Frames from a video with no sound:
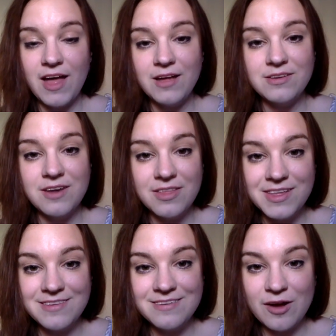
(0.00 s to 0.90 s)
and
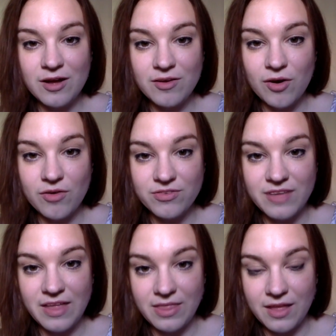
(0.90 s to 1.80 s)
nothing to
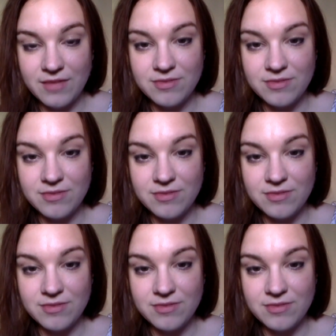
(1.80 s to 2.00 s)
offset that,